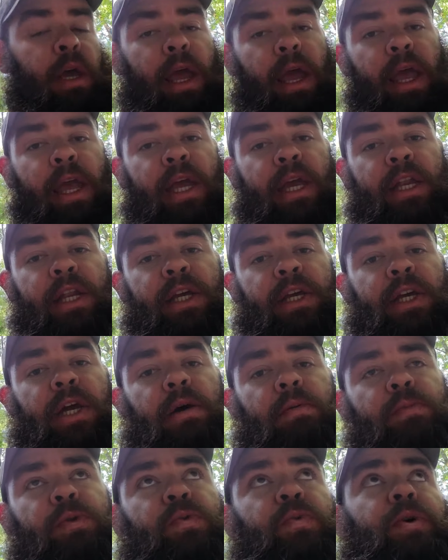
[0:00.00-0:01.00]
and it
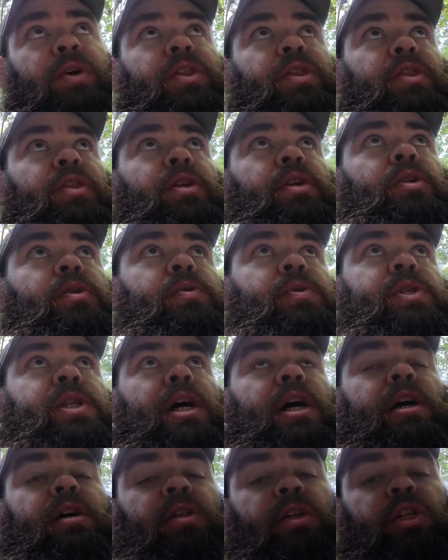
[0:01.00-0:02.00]
comes with the new
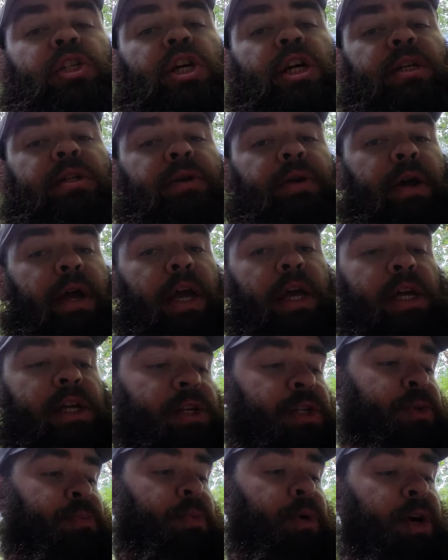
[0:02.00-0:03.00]
style ejector and a
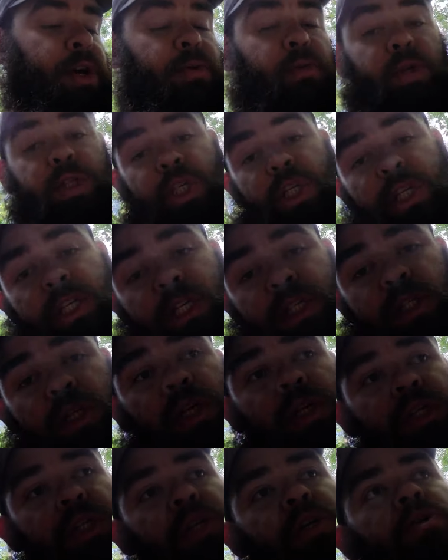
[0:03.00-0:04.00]
spring, which he needs
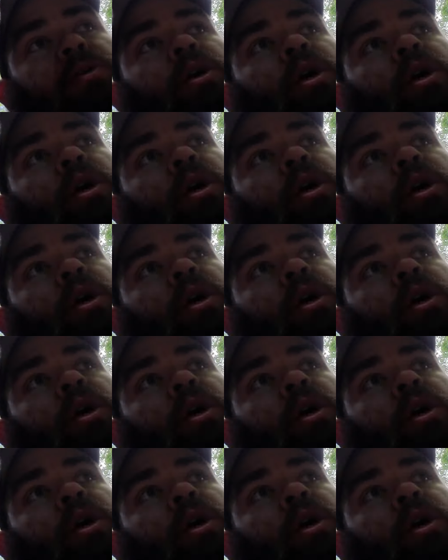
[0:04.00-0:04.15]
also.